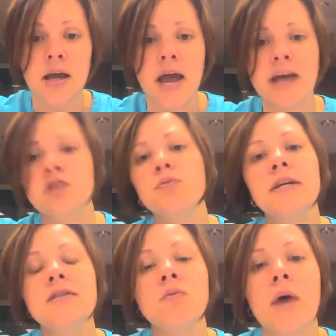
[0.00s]
And the
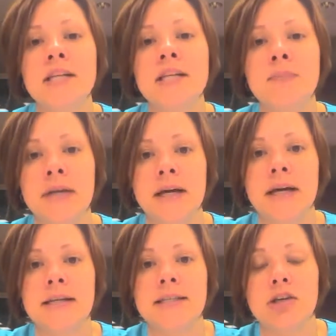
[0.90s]
reason why is
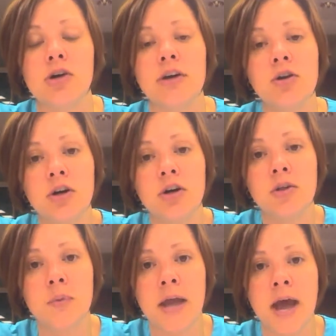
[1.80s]
because here on Earth
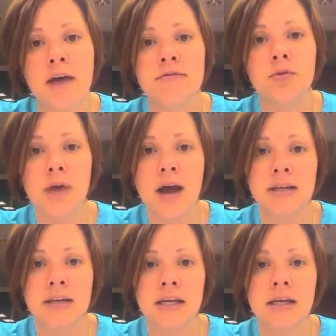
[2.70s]
we have
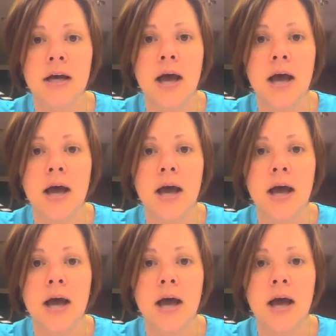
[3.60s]
gravity